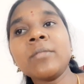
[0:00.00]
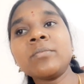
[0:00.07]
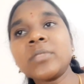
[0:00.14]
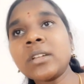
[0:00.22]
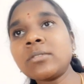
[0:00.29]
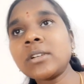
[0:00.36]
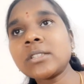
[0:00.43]

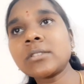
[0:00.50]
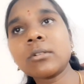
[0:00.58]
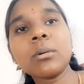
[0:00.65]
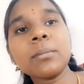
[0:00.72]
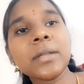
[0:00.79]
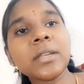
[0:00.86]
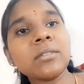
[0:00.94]
There were
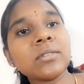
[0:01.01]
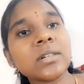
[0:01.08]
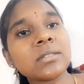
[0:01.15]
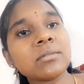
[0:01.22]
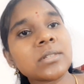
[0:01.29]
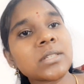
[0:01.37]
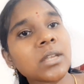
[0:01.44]
so many
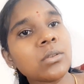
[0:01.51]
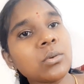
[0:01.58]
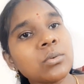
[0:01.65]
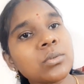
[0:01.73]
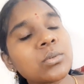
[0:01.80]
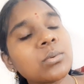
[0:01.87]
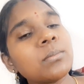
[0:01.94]
words which I
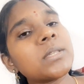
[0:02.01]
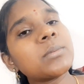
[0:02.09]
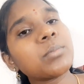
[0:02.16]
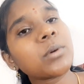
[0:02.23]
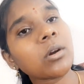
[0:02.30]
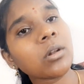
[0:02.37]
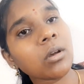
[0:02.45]
used to
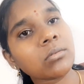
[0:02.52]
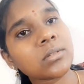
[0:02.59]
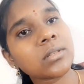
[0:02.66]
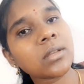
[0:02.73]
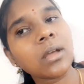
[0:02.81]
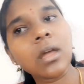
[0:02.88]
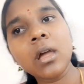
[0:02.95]
mispronounce.